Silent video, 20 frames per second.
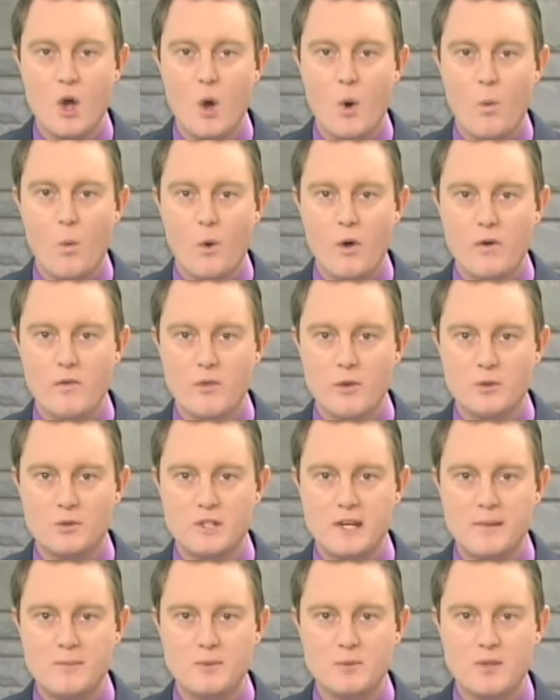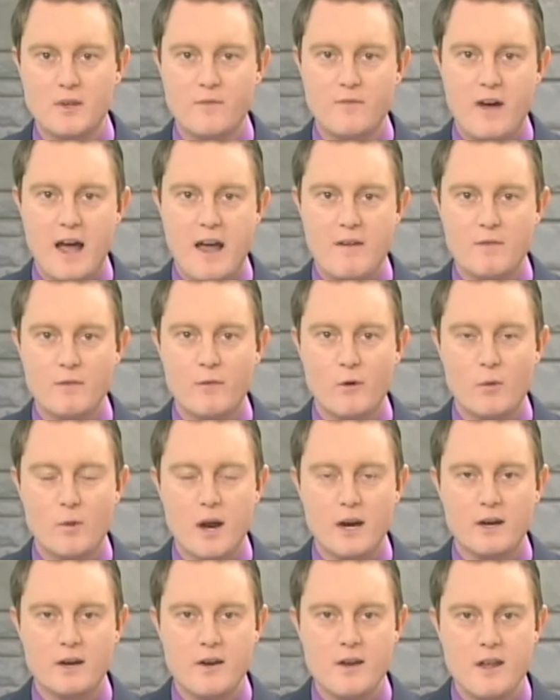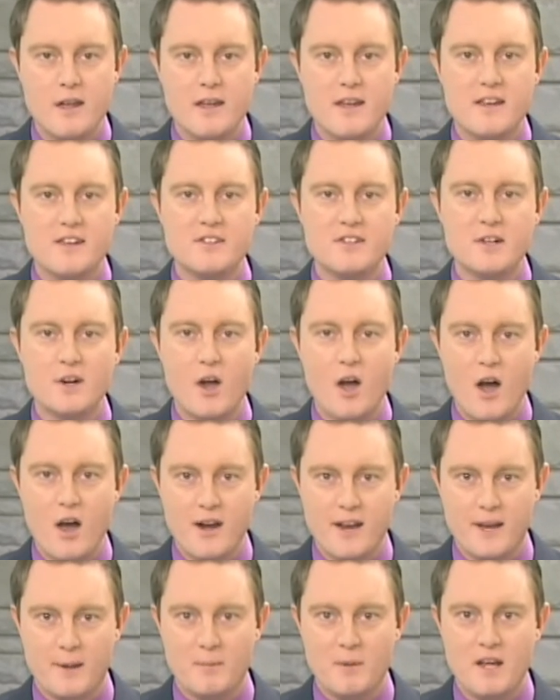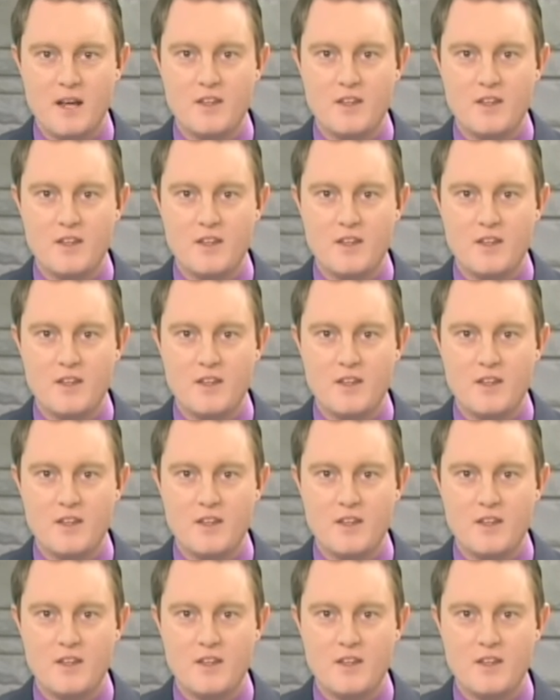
One of those teams with a 5 and 4 record is Negaunee.